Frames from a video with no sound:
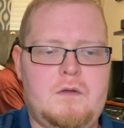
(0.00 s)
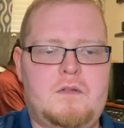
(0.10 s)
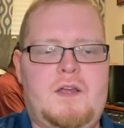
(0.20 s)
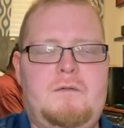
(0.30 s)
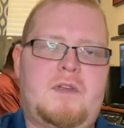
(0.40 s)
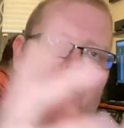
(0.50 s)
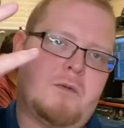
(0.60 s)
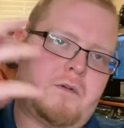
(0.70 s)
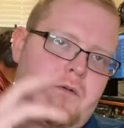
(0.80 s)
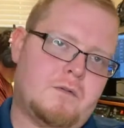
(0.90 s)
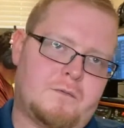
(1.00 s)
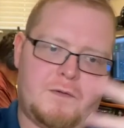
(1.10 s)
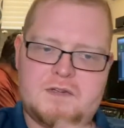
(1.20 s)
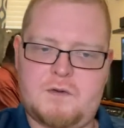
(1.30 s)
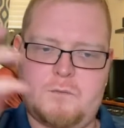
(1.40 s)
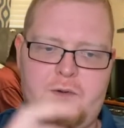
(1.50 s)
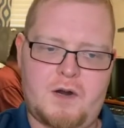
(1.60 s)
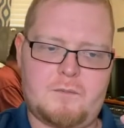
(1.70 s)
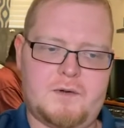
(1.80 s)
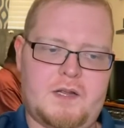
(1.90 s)
They have chemical and physical
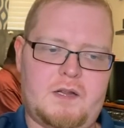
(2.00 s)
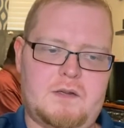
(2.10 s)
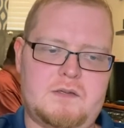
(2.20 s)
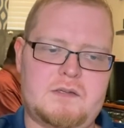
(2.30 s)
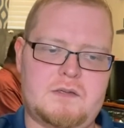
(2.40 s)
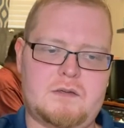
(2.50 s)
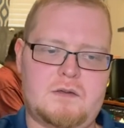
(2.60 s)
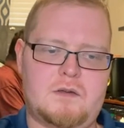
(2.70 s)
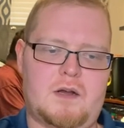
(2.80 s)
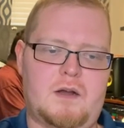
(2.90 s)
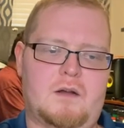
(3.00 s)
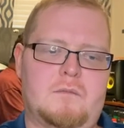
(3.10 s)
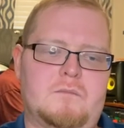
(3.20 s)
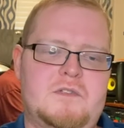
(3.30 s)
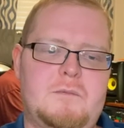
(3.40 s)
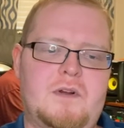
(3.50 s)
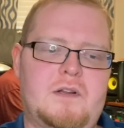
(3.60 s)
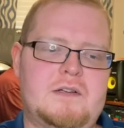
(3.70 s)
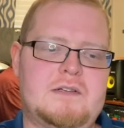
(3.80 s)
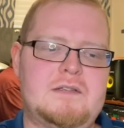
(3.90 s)
properties,
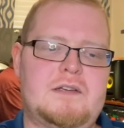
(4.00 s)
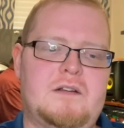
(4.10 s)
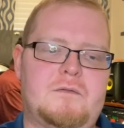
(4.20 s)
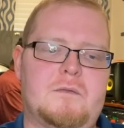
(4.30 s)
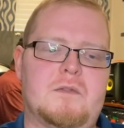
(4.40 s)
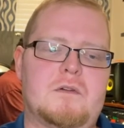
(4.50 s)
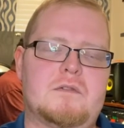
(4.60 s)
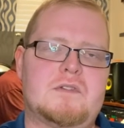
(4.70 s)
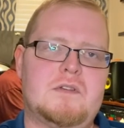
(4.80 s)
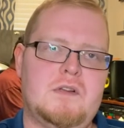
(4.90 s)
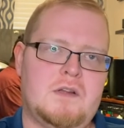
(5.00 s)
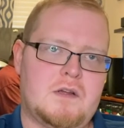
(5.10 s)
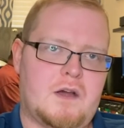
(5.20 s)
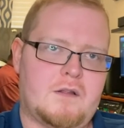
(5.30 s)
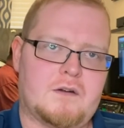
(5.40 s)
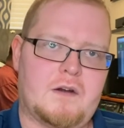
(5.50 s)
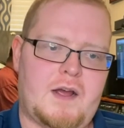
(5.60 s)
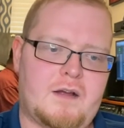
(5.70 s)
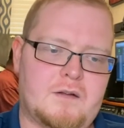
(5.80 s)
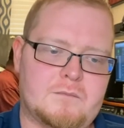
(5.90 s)
typically distinct from those other
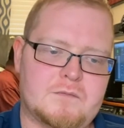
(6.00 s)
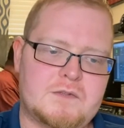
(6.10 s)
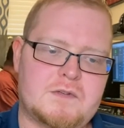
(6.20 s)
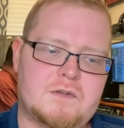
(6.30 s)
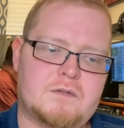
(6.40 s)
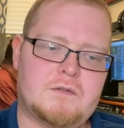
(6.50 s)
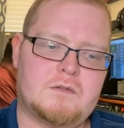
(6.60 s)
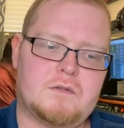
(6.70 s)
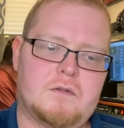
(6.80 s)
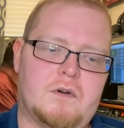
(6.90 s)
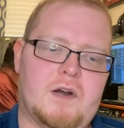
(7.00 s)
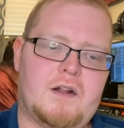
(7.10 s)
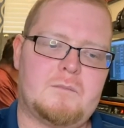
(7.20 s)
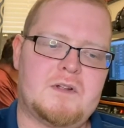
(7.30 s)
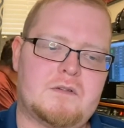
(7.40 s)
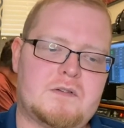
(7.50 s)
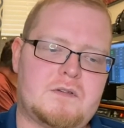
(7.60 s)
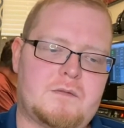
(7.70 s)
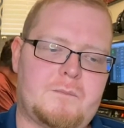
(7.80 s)
atoms or elements.